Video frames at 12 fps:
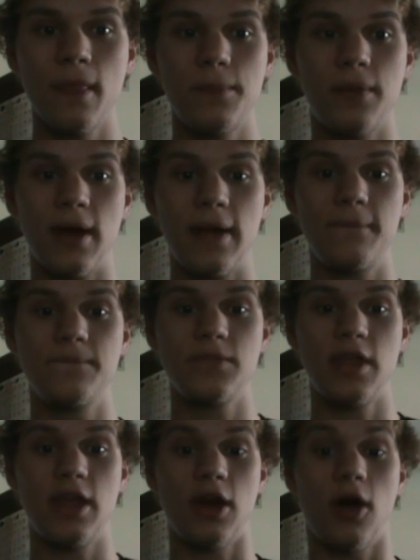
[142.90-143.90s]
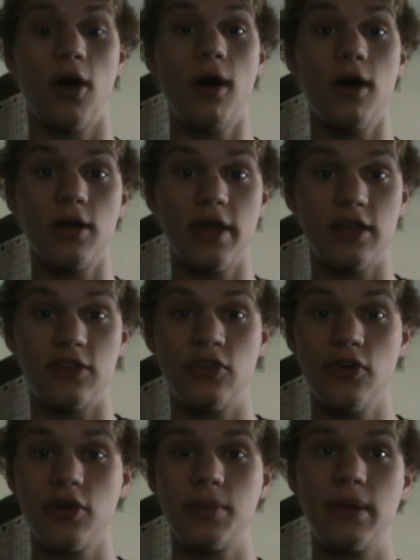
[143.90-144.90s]
But in all, it
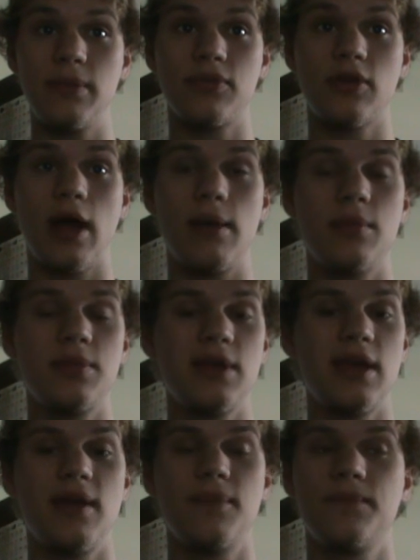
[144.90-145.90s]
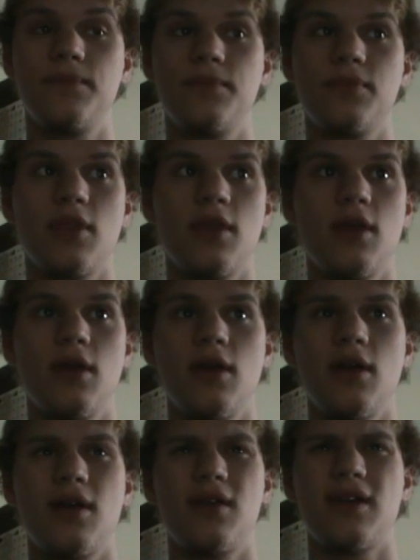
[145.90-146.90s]
took me probably,
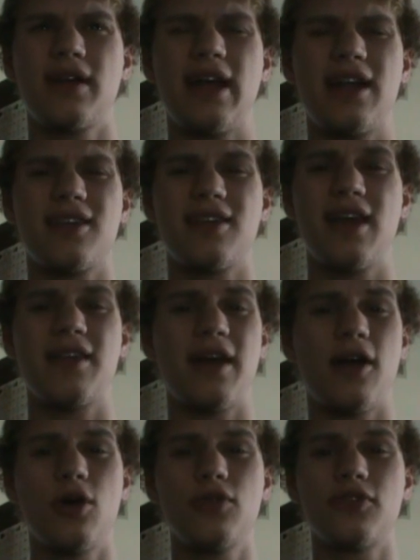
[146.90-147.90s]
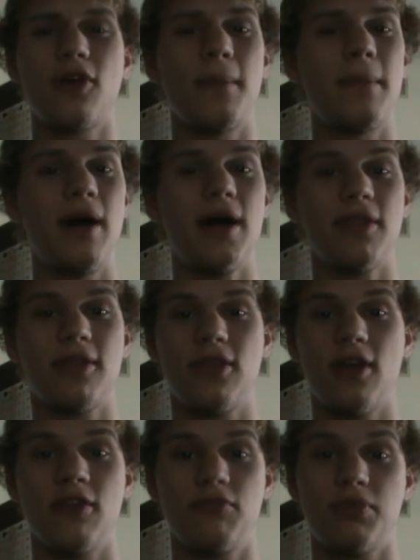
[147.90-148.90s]
gotta say, like over a month
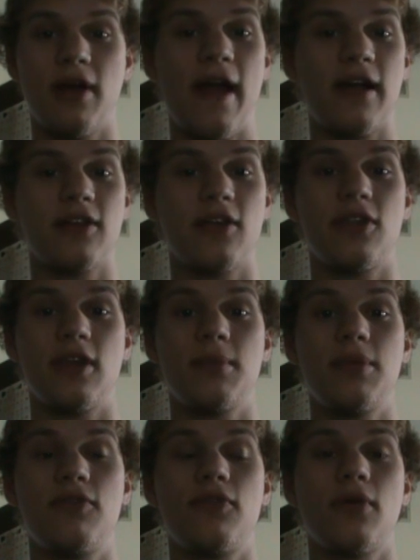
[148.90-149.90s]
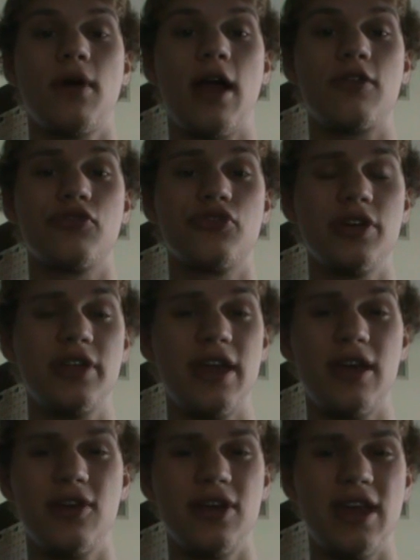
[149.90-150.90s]
of practicing before I really
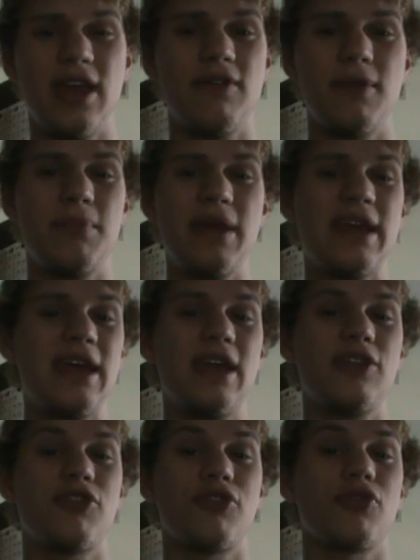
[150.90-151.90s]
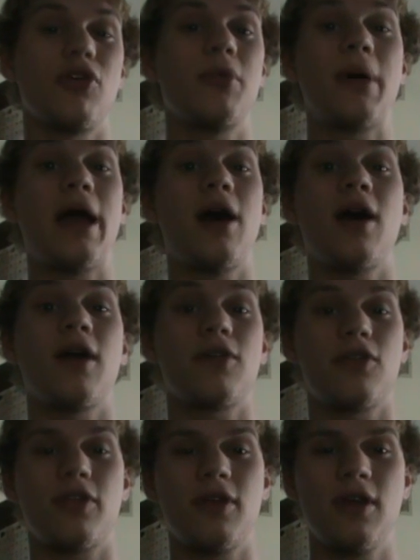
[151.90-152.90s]
could even begin to roll my
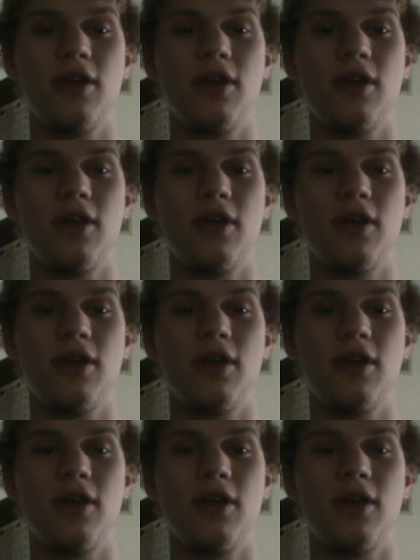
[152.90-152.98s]
R's.